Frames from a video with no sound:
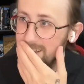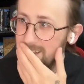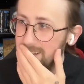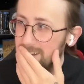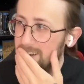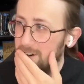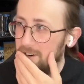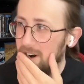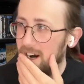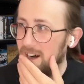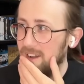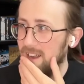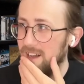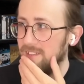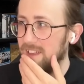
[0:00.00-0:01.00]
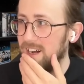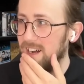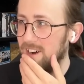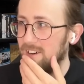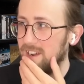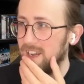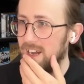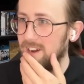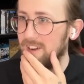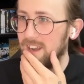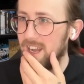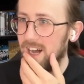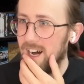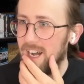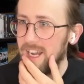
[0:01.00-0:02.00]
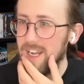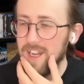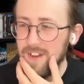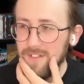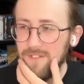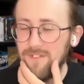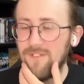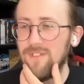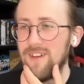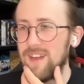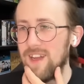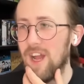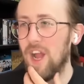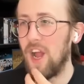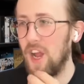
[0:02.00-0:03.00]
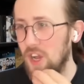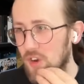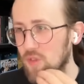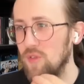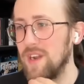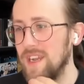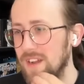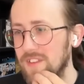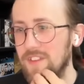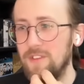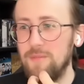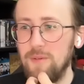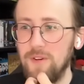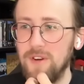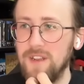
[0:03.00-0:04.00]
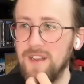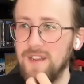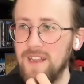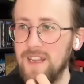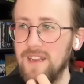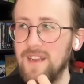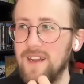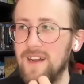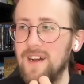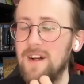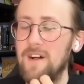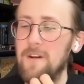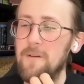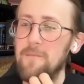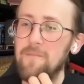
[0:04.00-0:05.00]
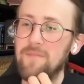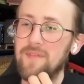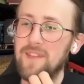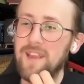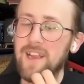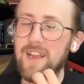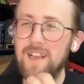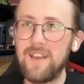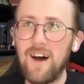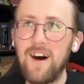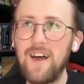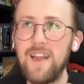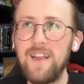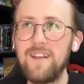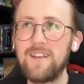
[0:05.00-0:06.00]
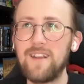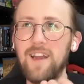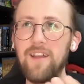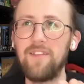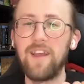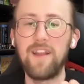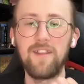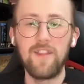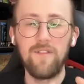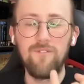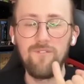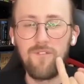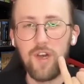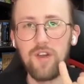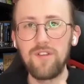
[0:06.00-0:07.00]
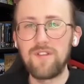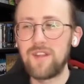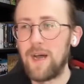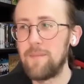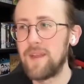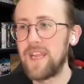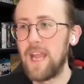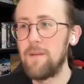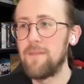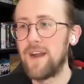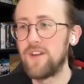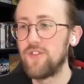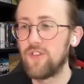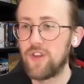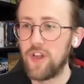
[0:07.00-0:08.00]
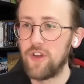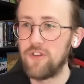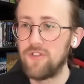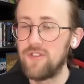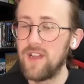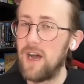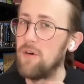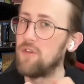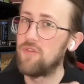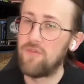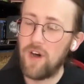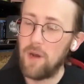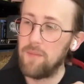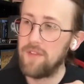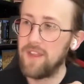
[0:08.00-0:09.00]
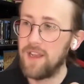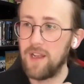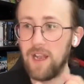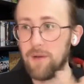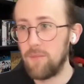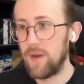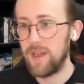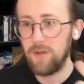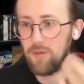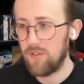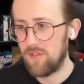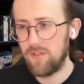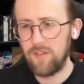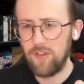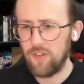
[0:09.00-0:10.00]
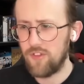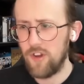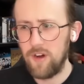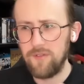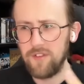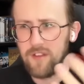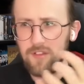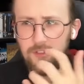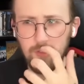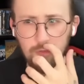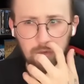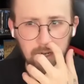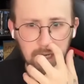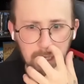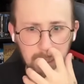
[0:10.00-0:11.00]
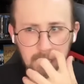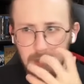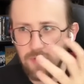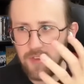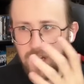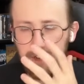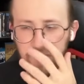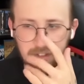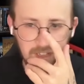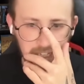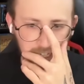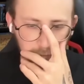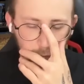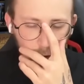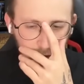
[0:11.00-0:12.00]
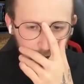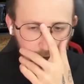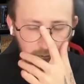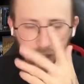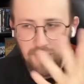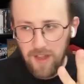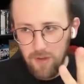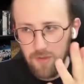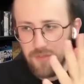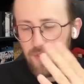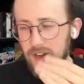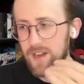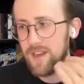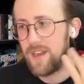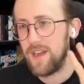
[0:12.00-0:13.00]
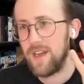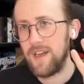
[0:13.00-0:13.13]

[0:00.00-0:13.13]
You know what, I like that. I'll kind of agree at this point. He died, and then the first time he came back as a ghost, I was fine with it. Like, when it was the start of season 3 and she was kind of seeing him or whatever. Like, that was fine.